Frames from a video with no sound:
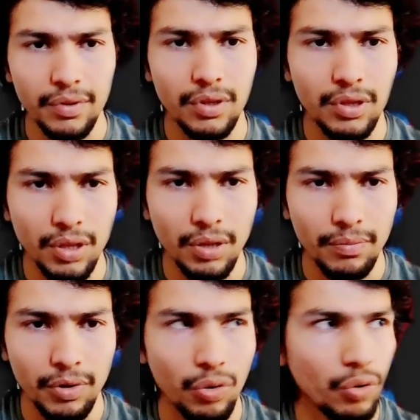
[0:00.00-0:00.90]

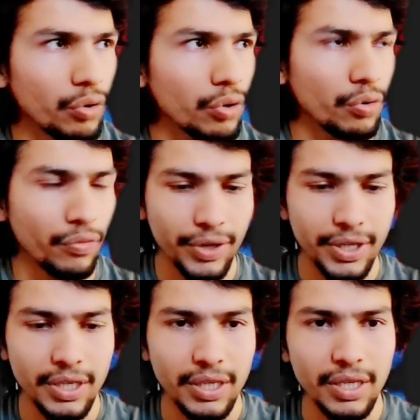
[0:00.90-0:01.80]
some code over
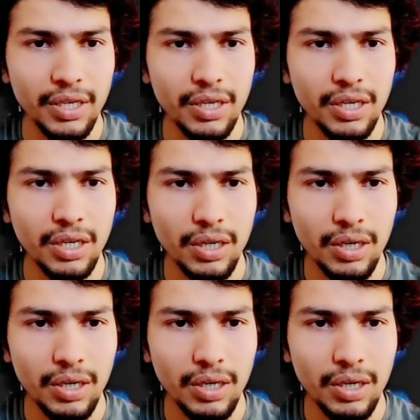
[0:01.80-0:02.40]
here.